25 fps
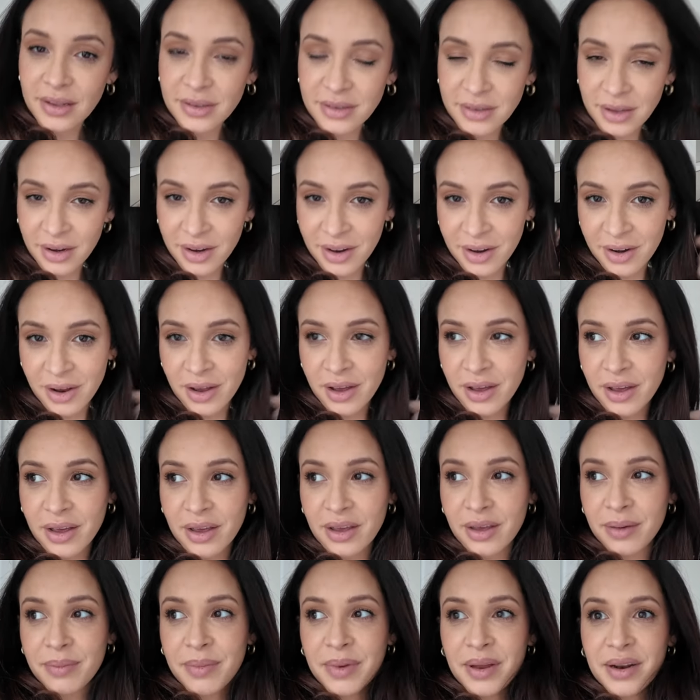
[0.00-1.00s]
Sunny and
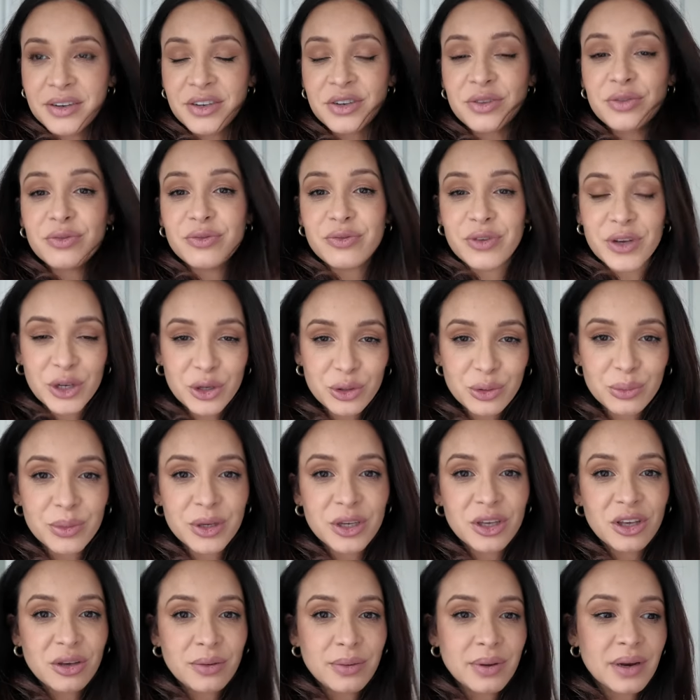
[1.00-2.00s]
I managed to film a
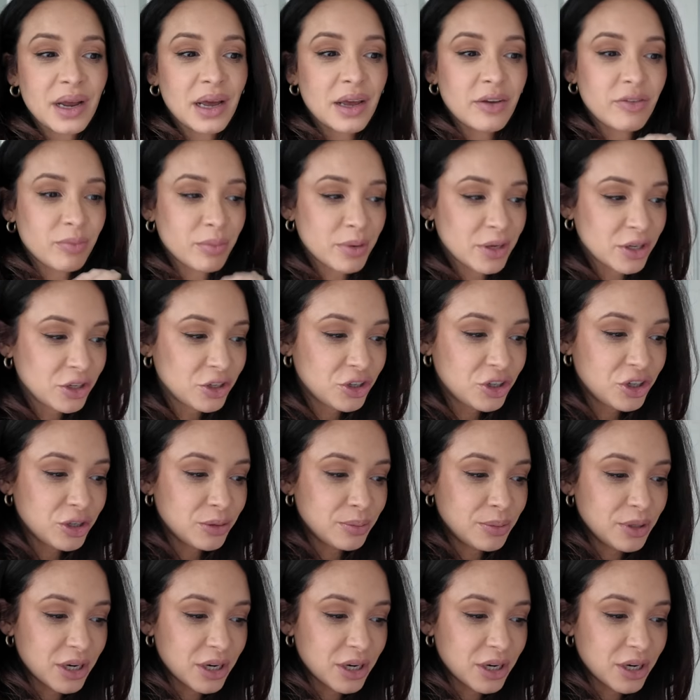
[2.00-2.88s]
Q and A for my YouTube